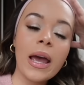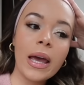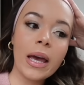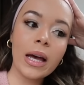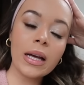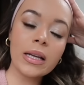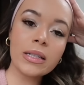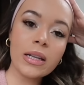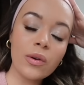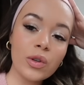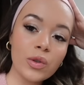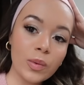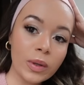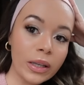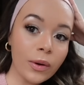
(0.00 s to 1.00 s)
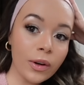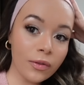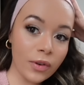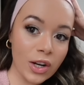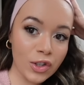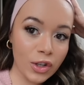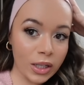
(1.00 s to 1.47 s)
and it was really
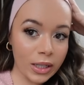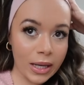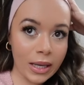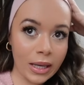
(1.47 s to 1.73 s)
refreshing like